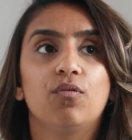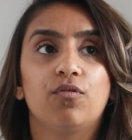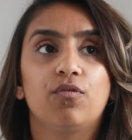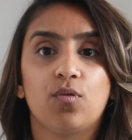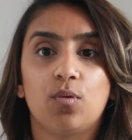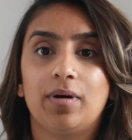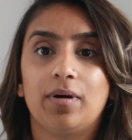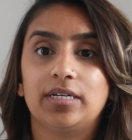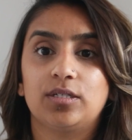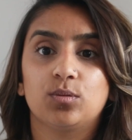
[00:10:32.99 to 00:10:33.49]

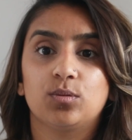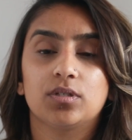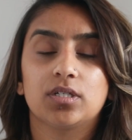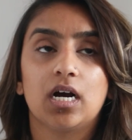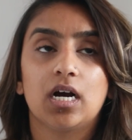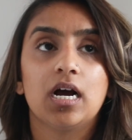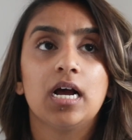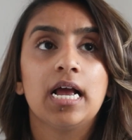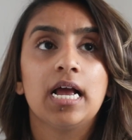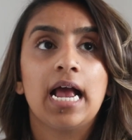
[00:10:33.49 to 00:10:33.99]
for my
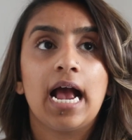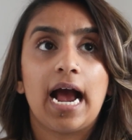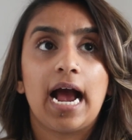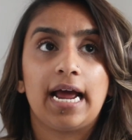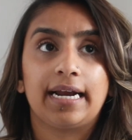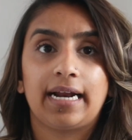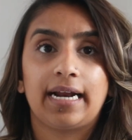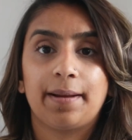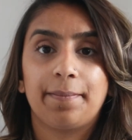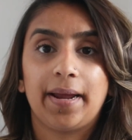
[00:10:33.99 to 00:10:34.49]
daughter
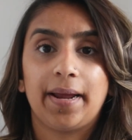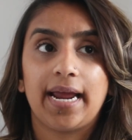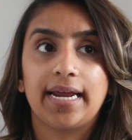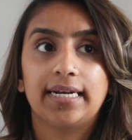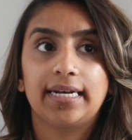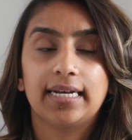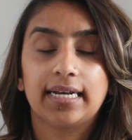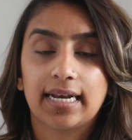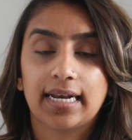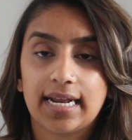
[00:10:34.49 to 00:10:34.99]
and I
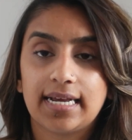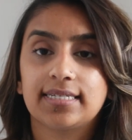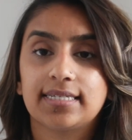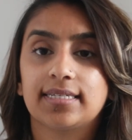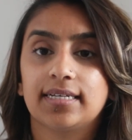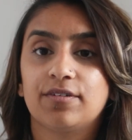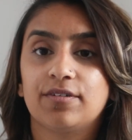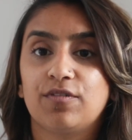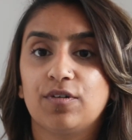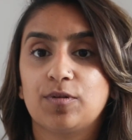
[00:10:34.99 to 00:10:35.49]
paid less
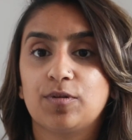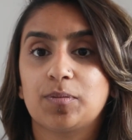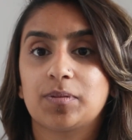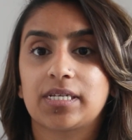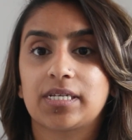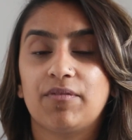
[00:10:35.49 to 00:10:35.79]
than 50%